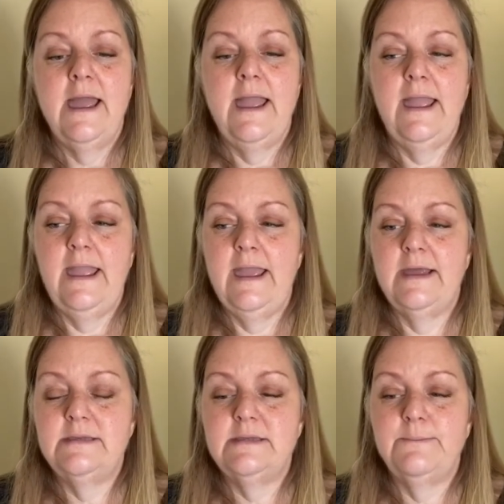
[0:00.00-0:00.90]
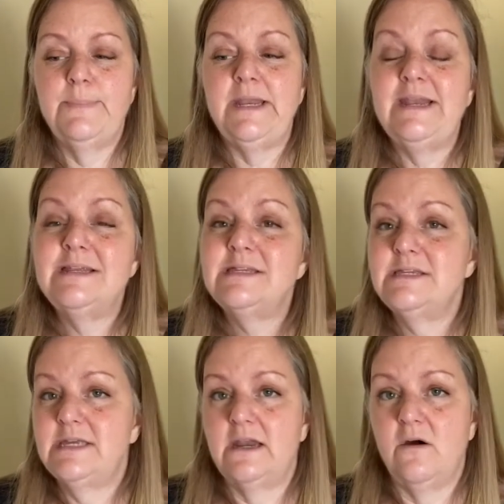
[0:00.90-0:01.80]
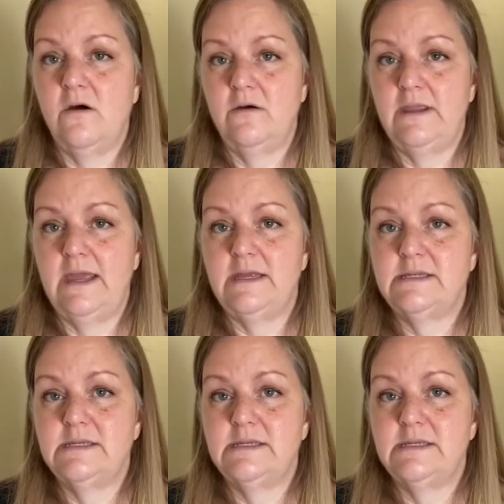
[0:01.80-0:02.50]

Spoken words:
But it isn't at a halt yet.